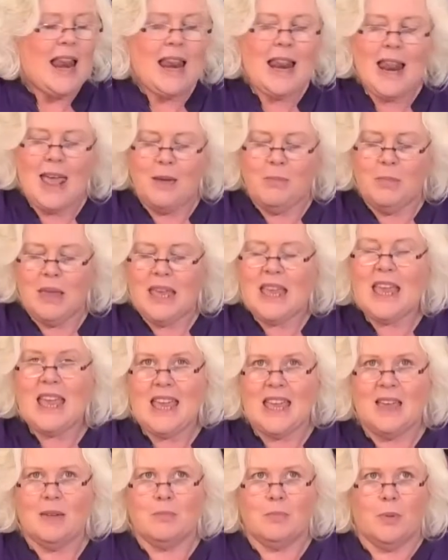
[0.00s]
let me
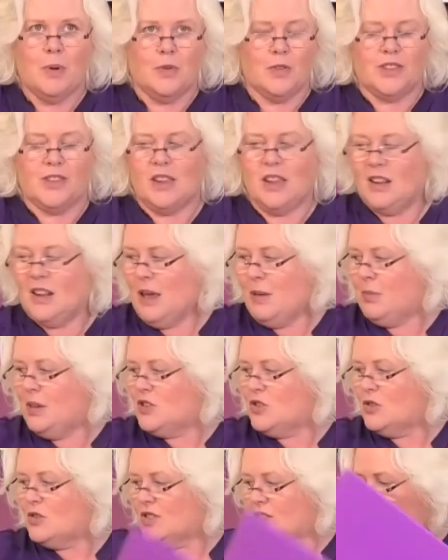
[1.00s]
heat emboss, let me
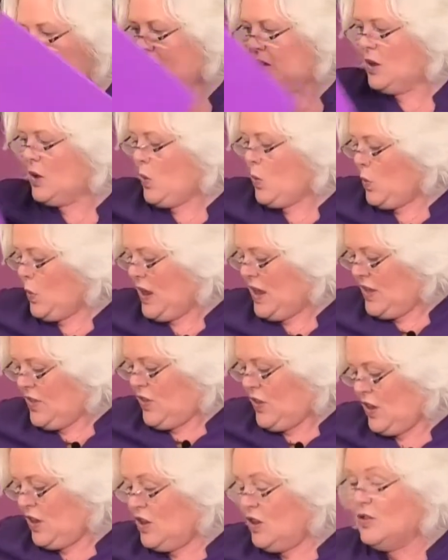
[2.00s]
do something
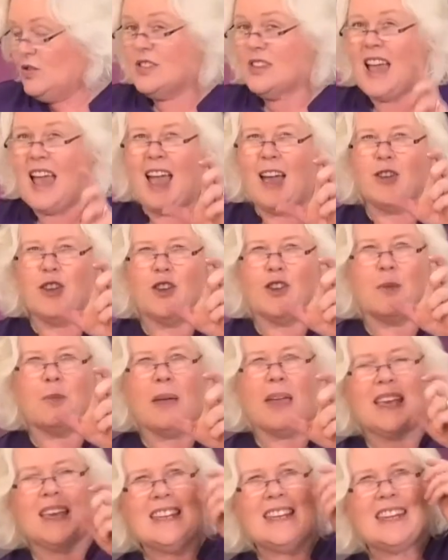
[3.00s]
with using how you can
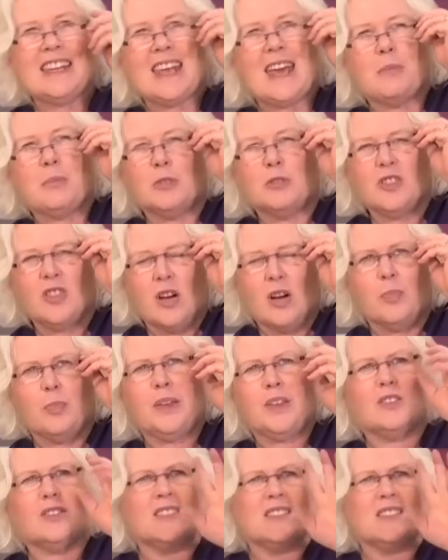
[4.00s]
make an enamel tile because